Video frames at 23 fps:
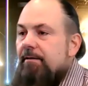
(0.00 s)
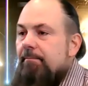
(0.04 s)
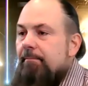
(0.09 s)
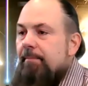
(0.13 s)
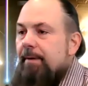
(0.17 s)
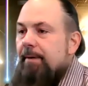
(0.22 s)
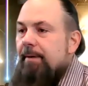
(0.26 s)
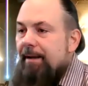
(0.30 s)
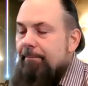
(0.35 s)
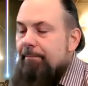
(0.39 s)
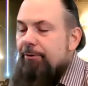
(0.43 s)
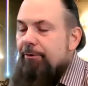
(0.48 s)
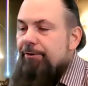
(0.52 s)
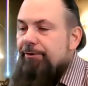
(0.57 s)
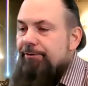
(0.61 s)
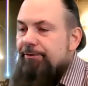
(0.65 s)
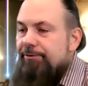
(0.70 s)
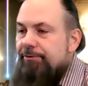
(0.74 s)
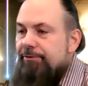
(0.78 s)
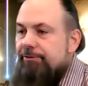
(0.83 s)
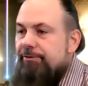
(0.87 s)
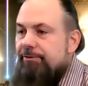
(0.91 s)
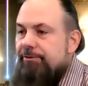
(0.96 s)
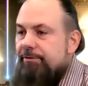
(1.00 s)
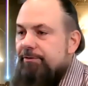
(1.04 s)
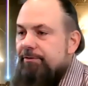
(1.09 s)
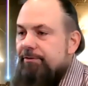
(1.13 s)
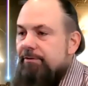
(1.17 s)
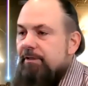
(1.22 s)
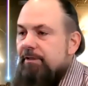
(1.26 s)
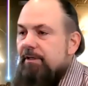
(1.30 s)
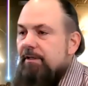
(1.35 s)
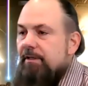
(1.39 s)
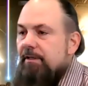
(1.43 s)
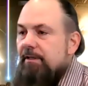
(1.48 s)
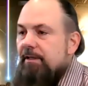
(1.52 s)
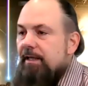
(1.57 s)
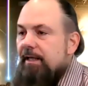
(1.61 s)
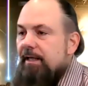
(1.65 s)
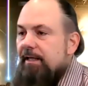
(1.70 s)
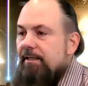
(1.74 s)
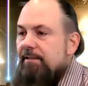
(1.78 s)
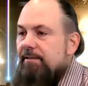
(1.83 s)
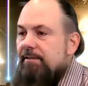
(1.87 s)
by producers. That